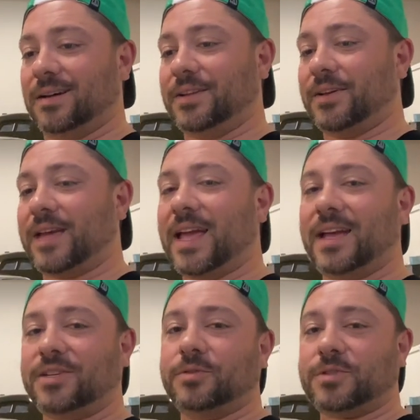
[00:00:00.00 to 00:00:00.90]
you
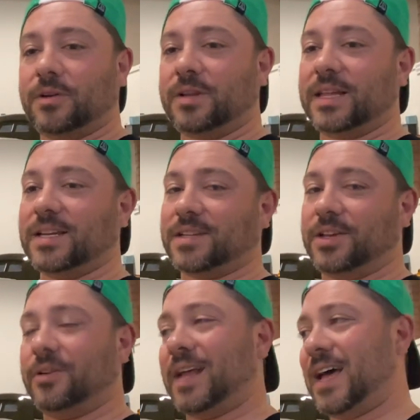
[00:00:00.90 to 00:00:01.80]
can't do certain things. Like
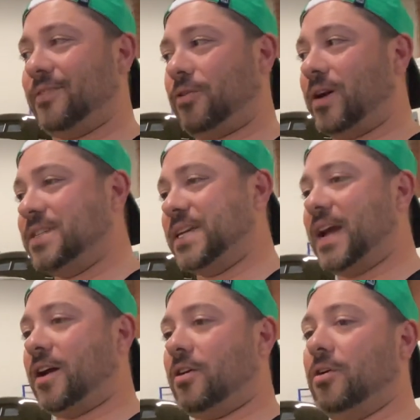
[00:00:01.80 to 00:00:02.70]
you can have crazy
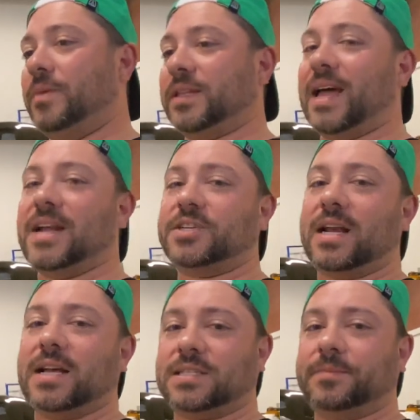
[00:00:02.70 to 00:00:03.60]
aero, but the engine
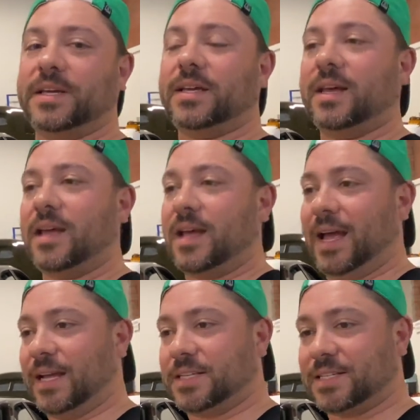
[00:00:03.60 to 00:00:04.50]
has to be
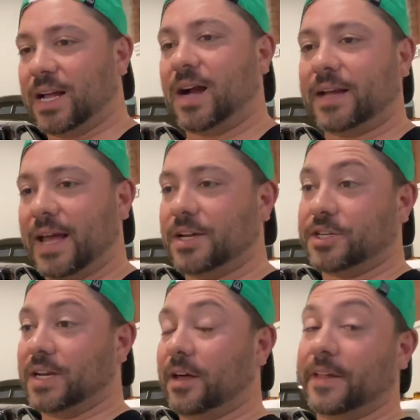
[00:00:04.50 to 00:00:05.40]
a stock
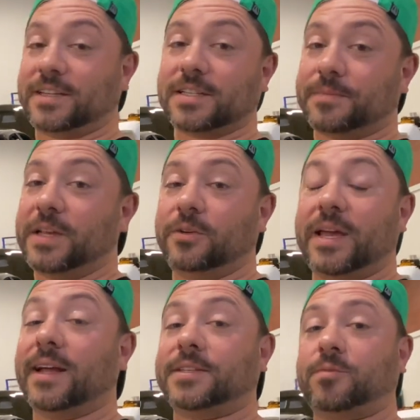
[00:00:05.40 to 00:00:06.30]
engine. Now that doesn't mean you
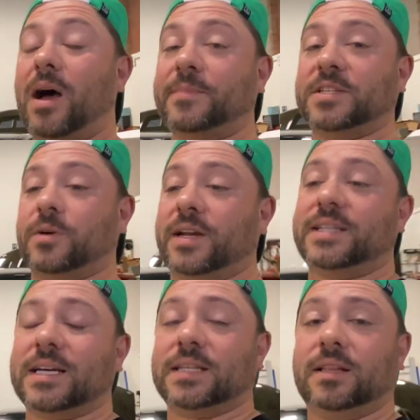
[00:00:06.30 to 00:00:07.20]
can't swap it. So I could
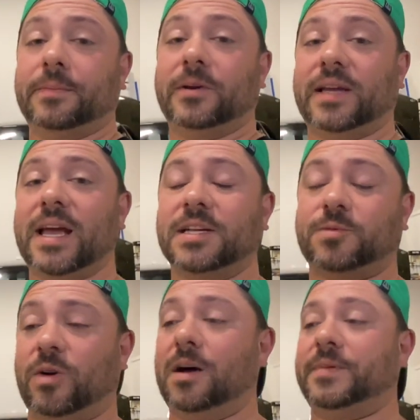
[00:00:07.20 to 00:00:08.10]
technically put a
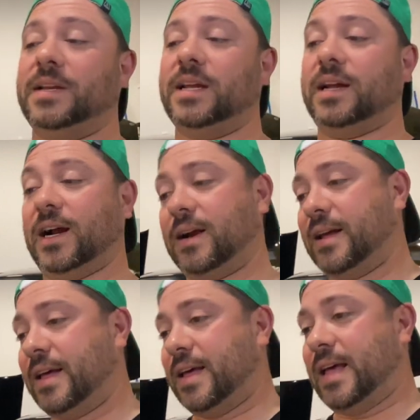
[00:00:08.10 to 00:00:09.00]
K-swap in here
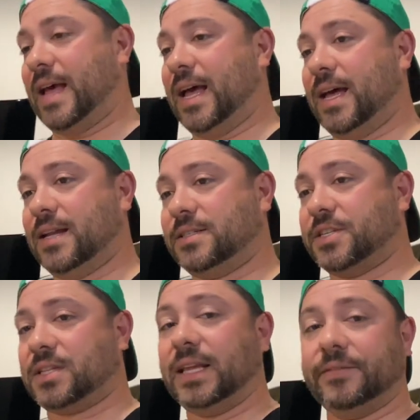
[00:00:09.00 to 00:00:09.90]
and
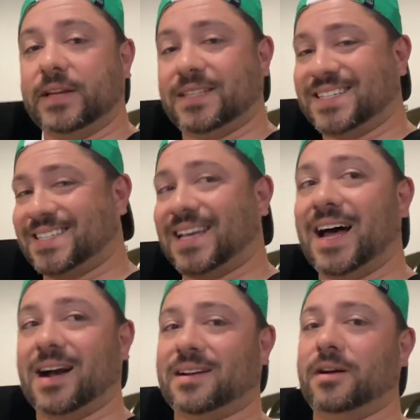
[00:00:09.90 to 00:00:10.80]
just leave it
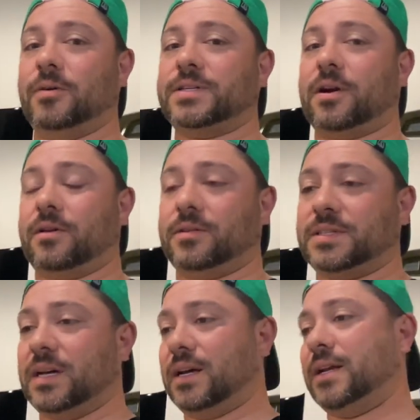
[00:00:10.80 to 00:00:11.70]
stock. No internals
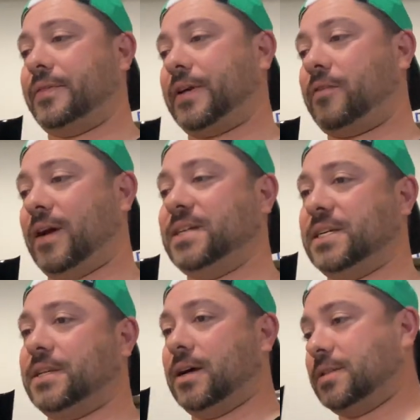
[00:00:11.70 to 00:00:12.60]
done, nothing crazy
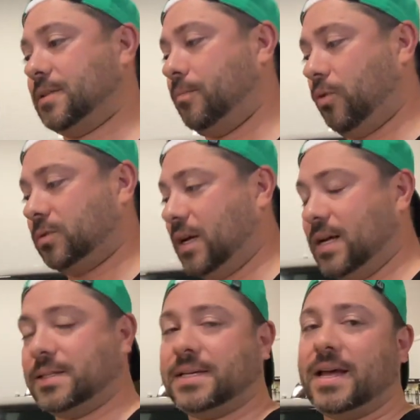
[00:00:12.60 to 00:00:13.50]
done, some bolt-ons